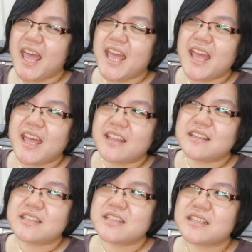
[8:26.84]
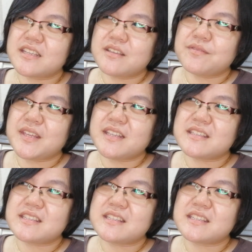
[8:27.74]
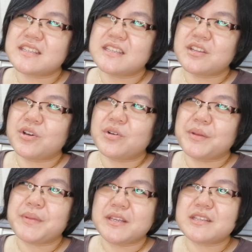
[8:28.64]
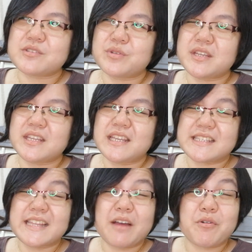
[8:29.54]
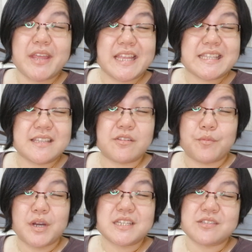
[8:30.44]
And the event, you know, I mean, it's now 18th of March.